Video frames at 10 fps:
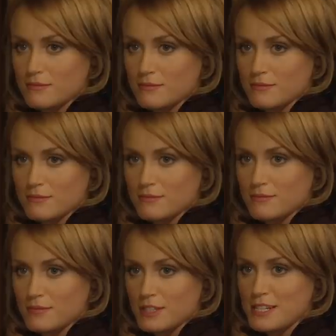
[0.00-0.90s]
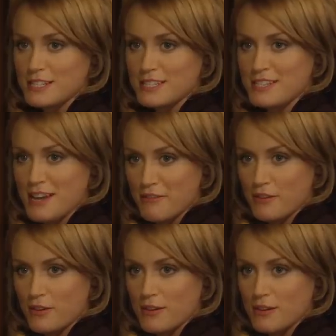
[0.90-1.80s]
about Rearden Metal? It is
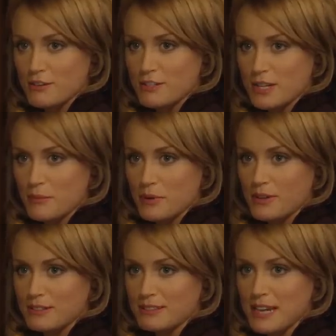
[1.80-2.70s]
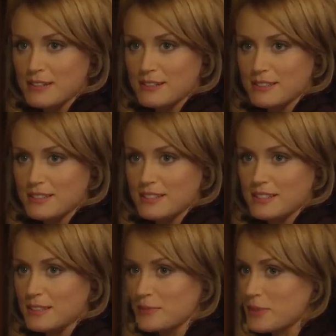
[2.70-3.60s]
tougher, cheaper, lighter than
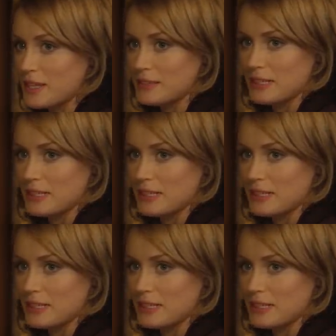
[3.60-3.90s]
steel, and will